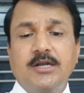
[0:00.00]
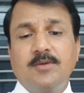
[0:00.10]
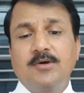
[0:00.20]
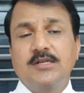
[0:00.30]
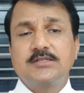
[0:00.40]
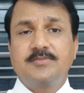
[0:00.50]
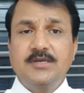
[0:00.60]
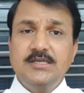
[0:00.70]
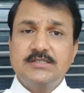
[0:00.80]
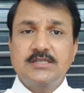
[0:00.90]
metabolism
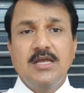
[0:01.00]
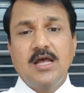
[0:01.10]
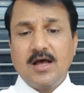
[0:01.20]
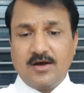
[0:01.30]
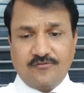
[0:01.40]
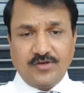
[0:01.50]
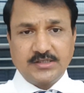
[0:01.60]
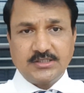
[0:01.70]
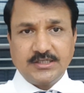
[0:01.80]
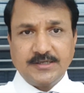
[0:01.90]
is
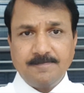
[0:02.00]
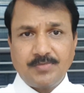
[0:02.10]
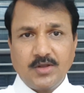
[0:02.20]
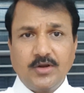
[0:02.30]
affected.